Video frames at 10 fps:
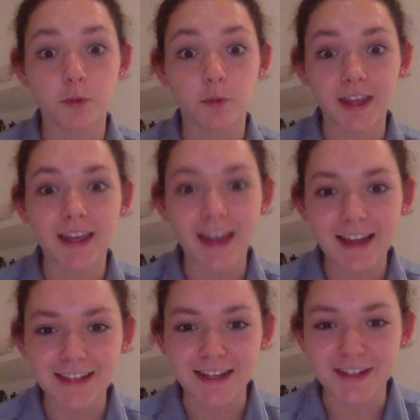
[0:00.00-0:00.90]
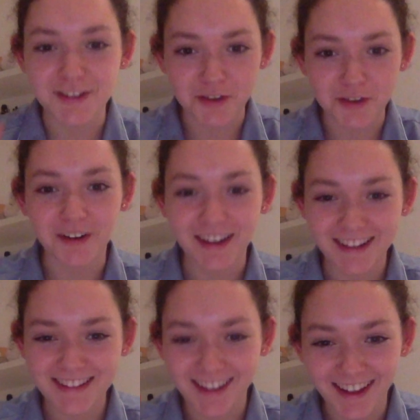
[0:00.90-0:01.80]
We get it, you're
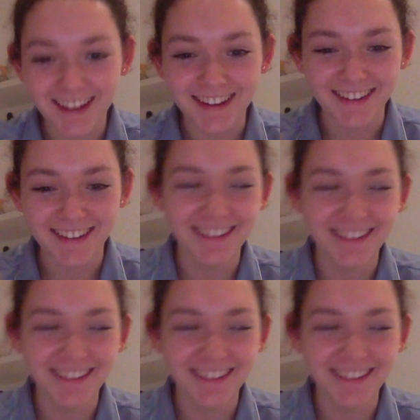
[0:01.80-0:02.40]
excited.